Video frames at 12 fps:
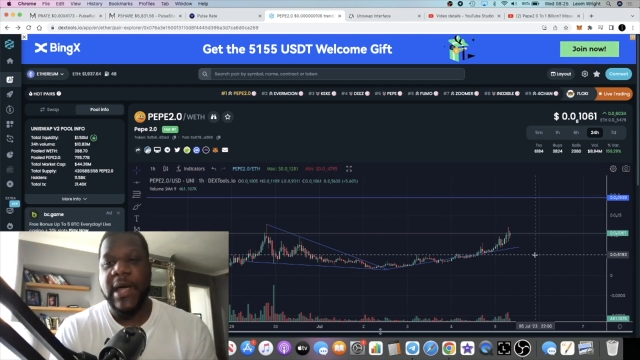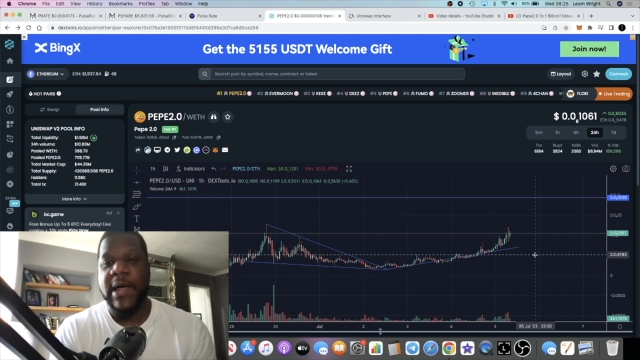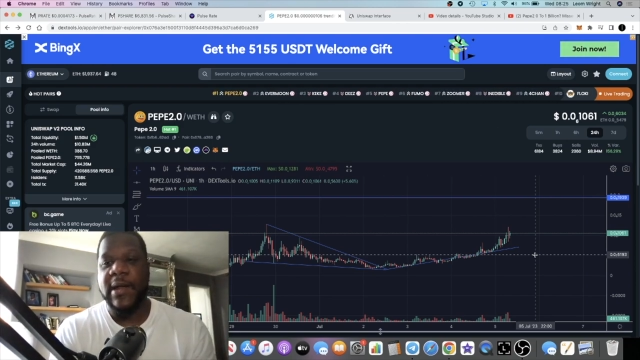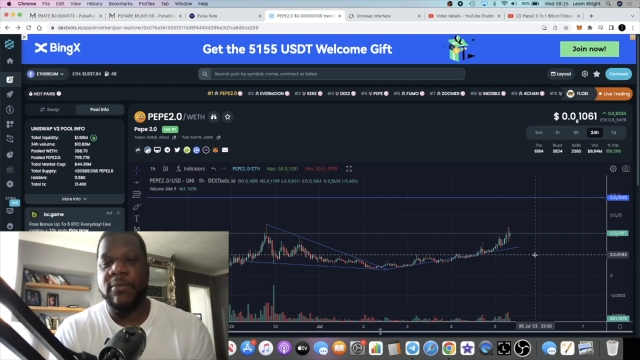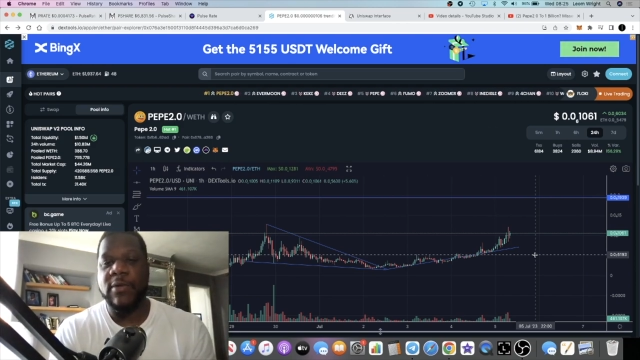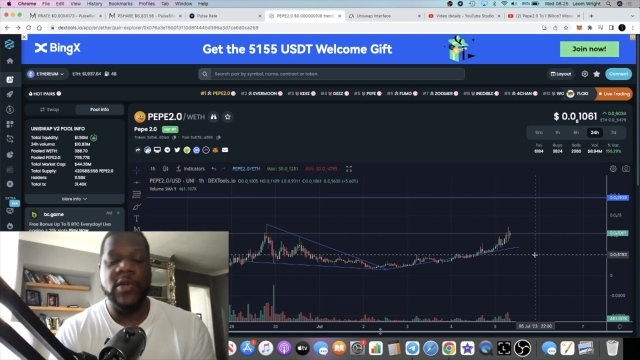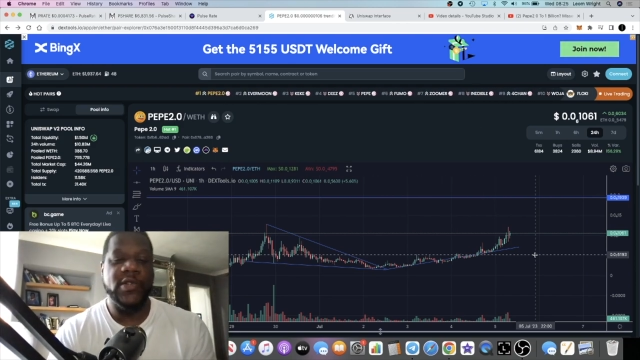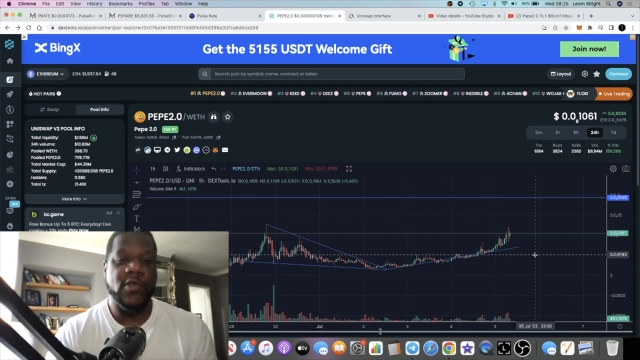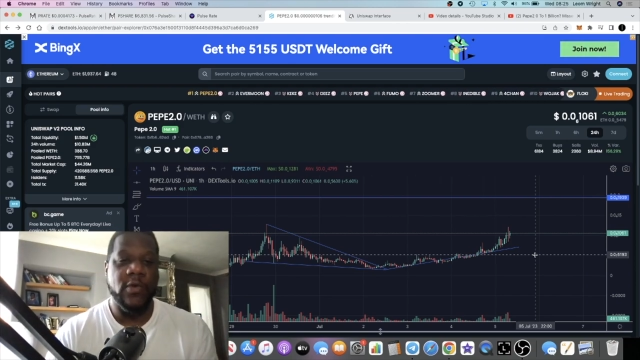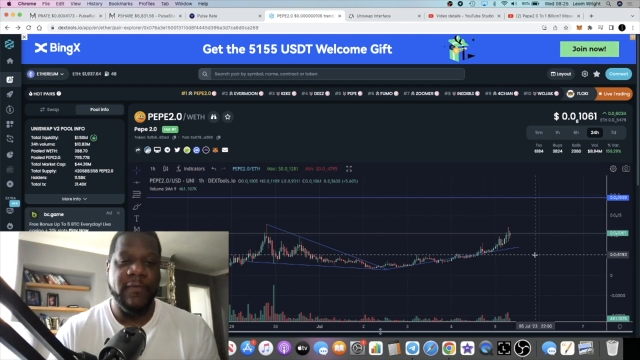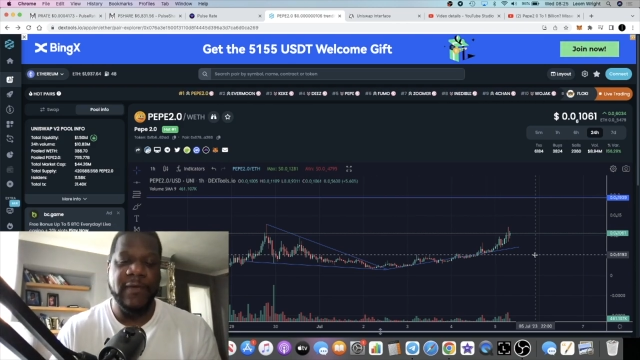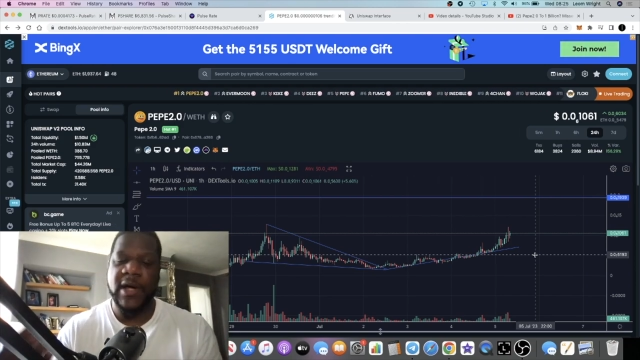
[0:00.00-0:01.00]
And I'm not
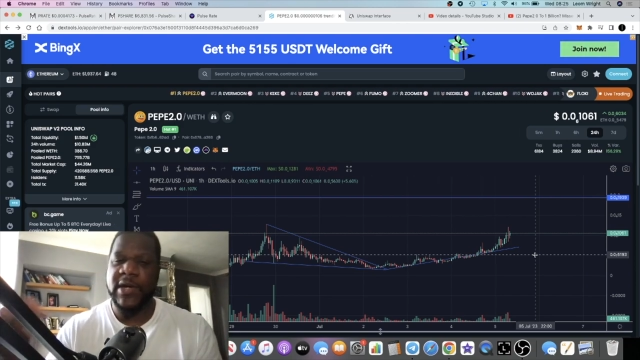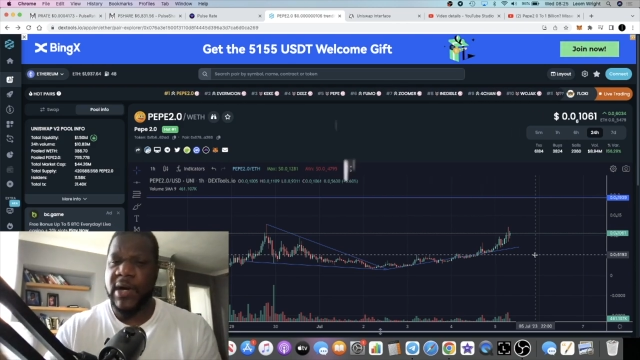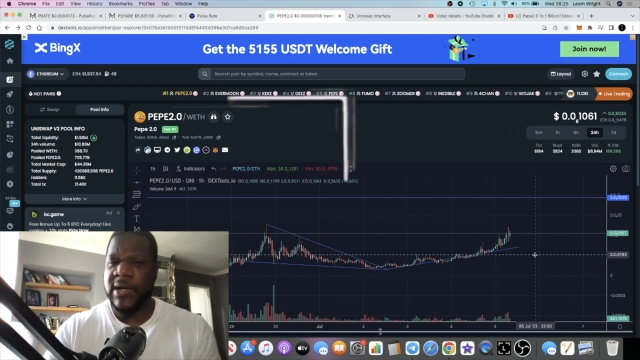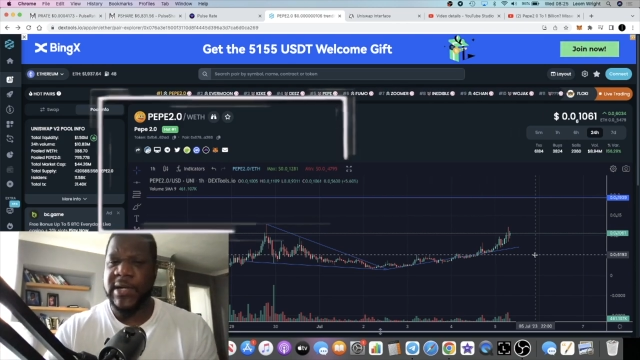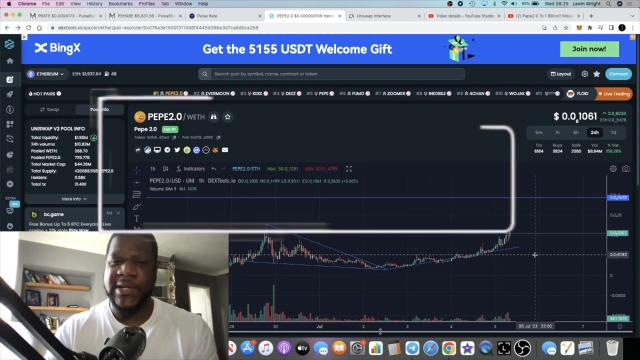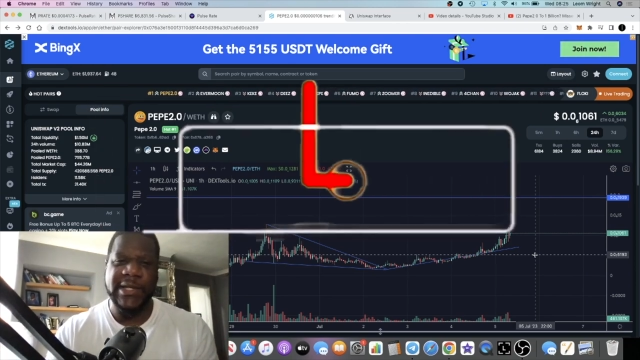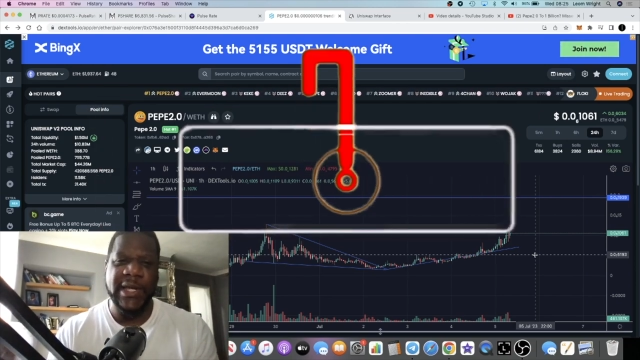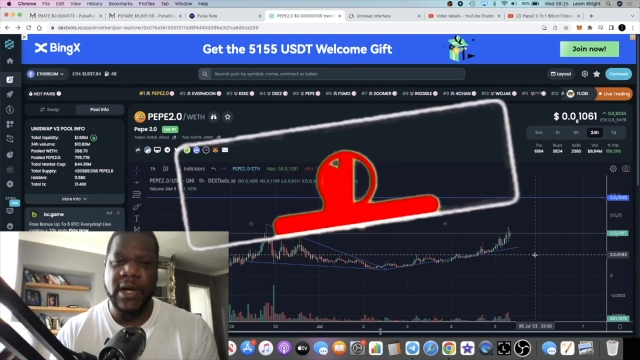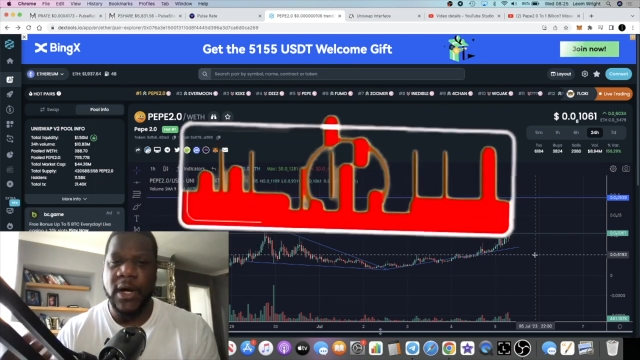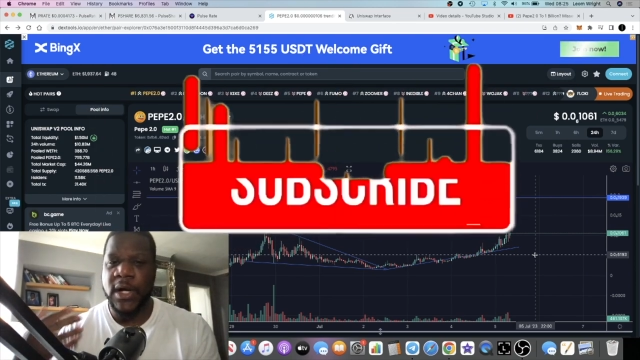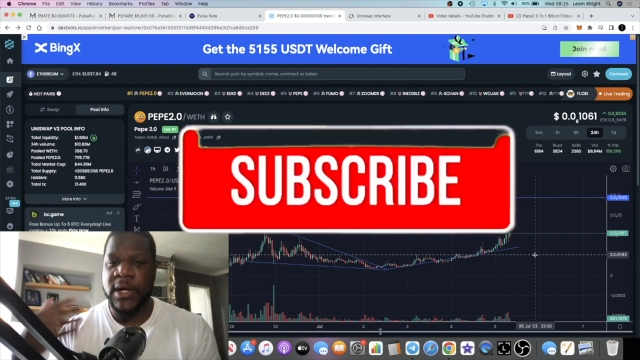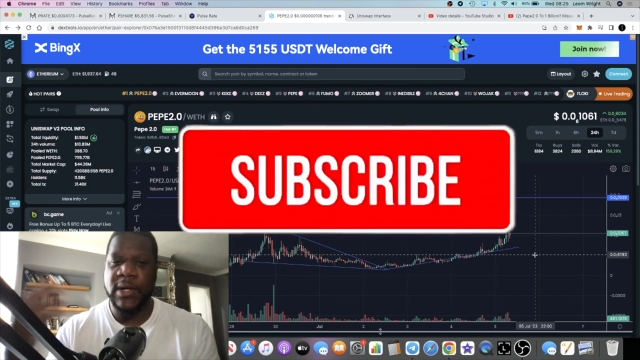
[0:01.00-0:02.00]
sure if I, I did see it
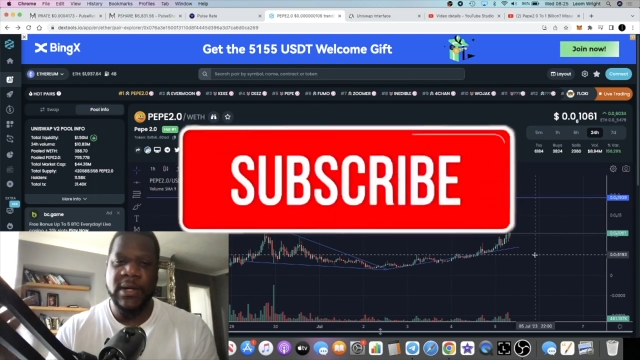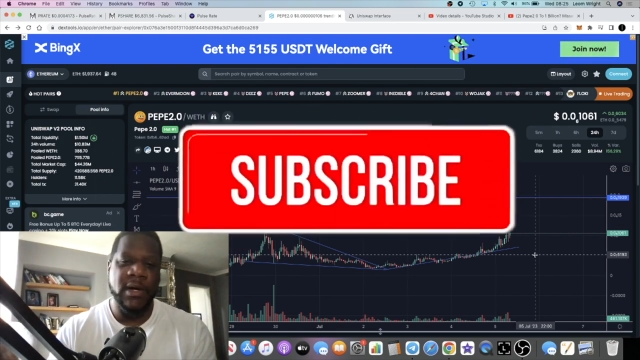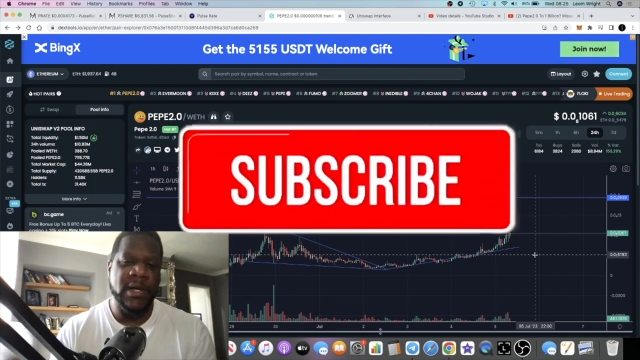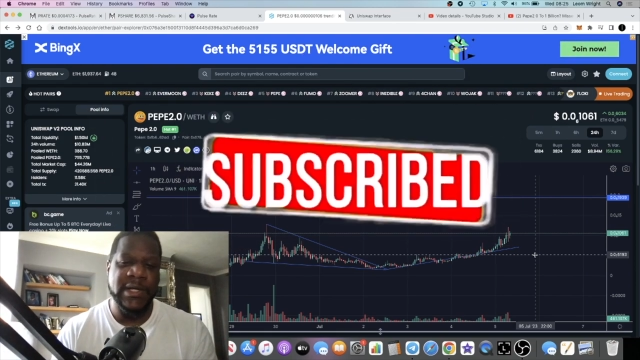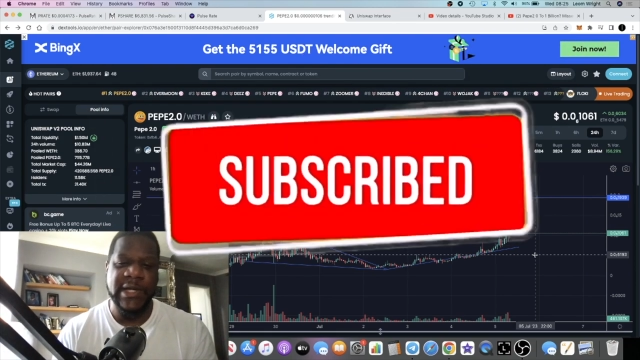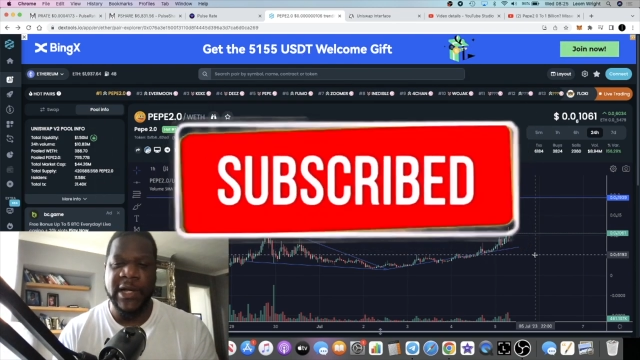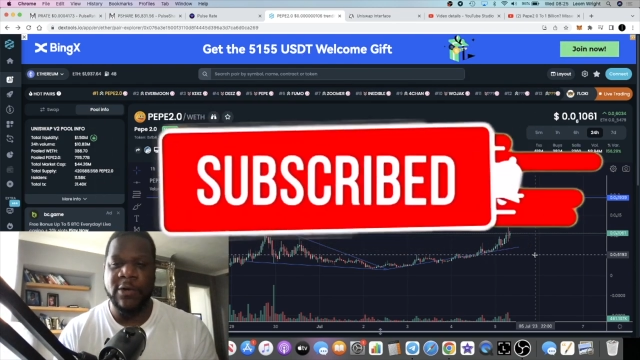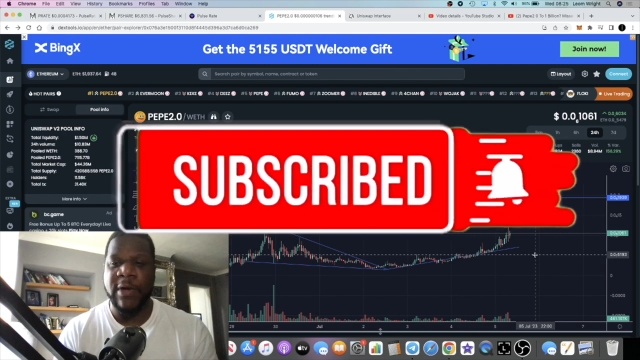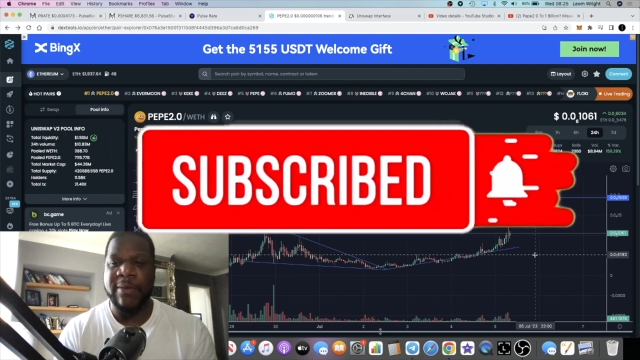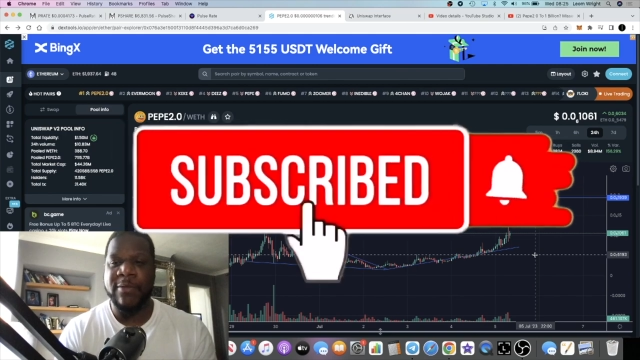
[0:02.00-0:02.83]
on, on the Telegram.